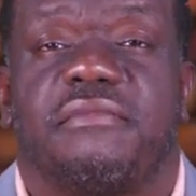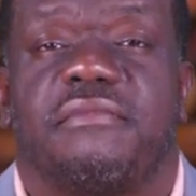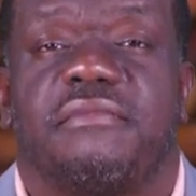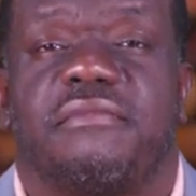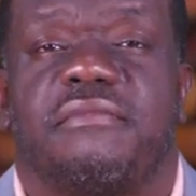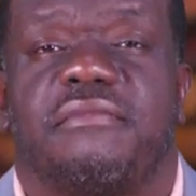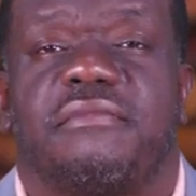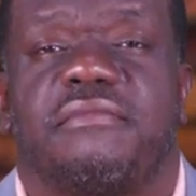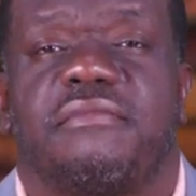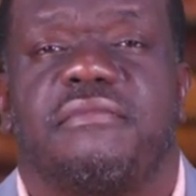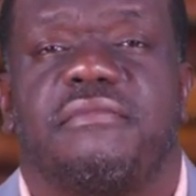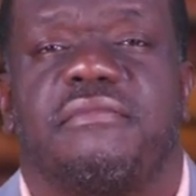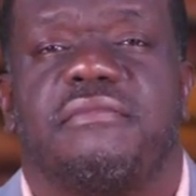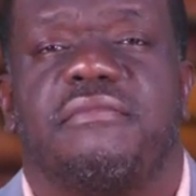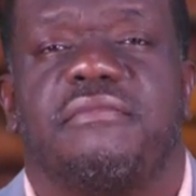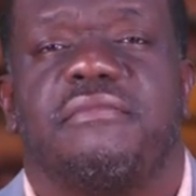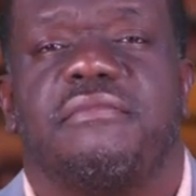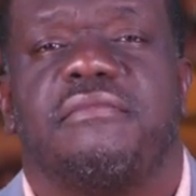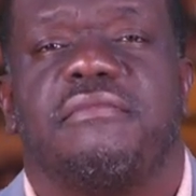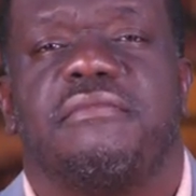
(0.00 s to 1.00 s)

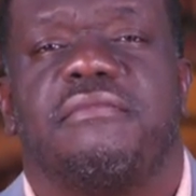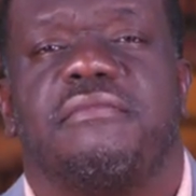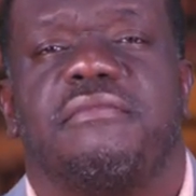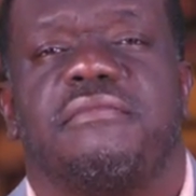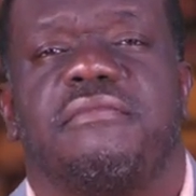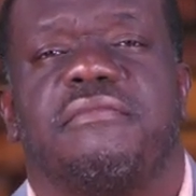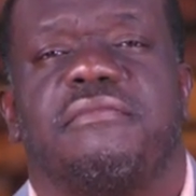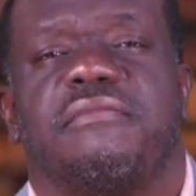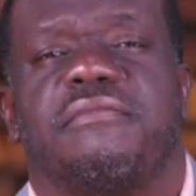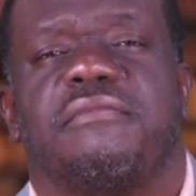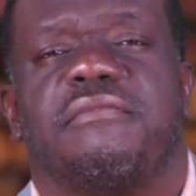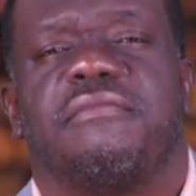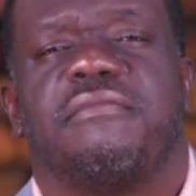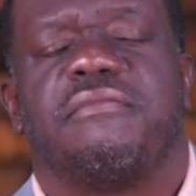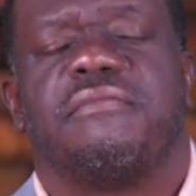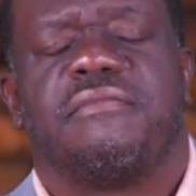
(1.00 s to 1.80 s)
Nothing is said.